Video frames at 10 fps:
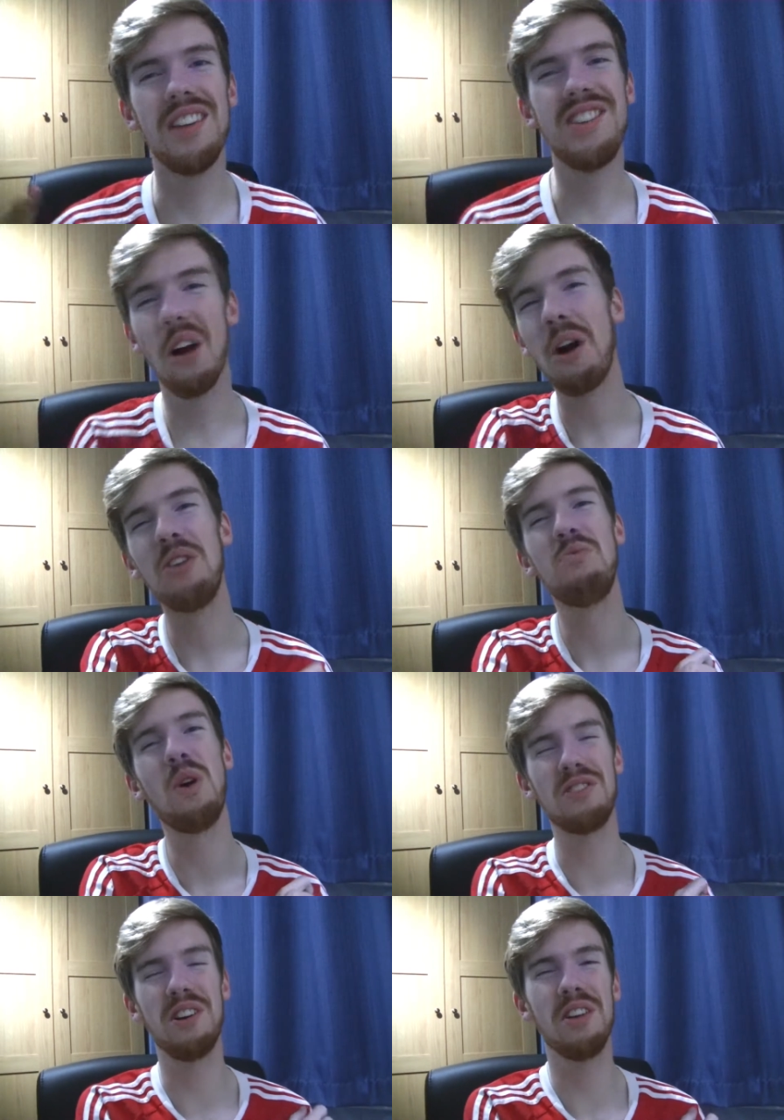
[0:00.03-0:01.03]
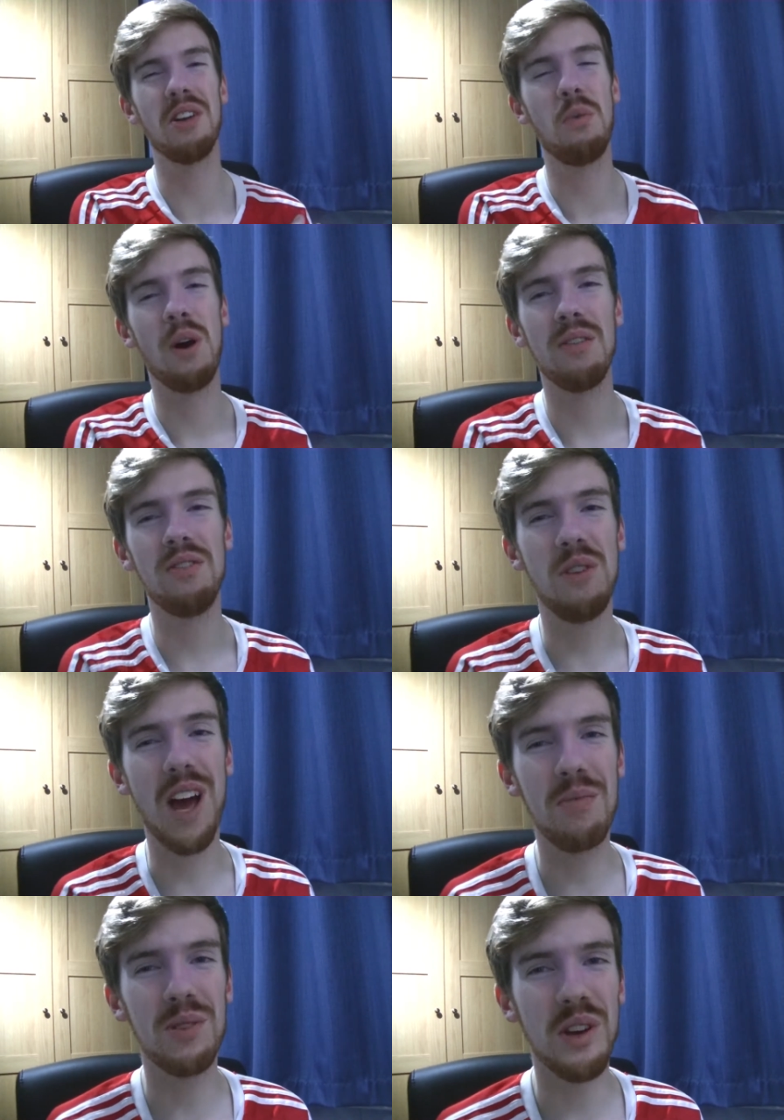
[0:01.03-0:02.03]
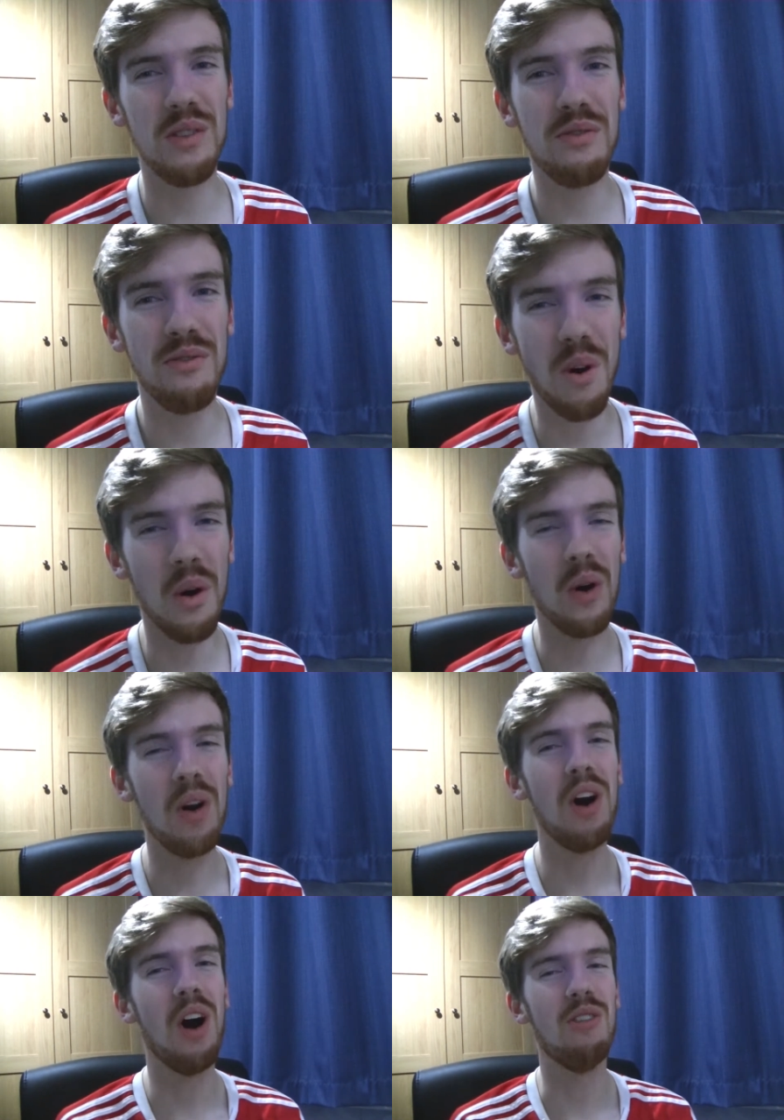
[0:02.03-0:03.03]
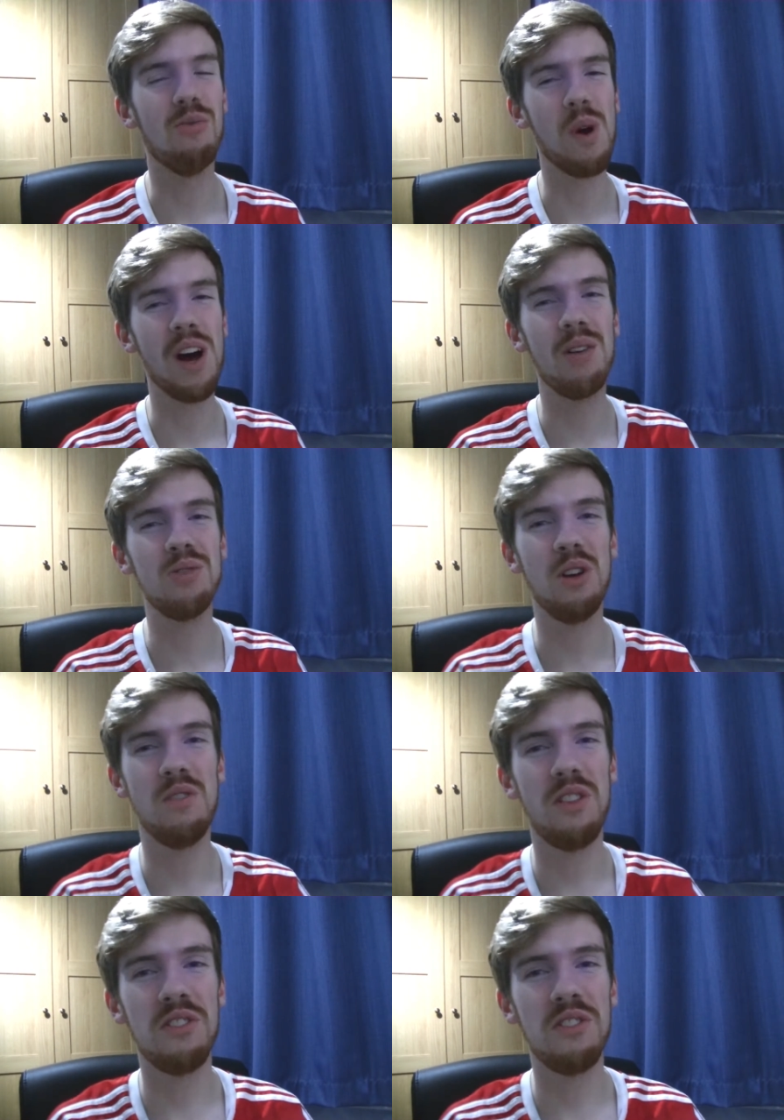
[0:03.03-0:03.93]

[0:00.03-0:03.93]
Yo guys, what's going on and welcome to episode 4 of Wales of a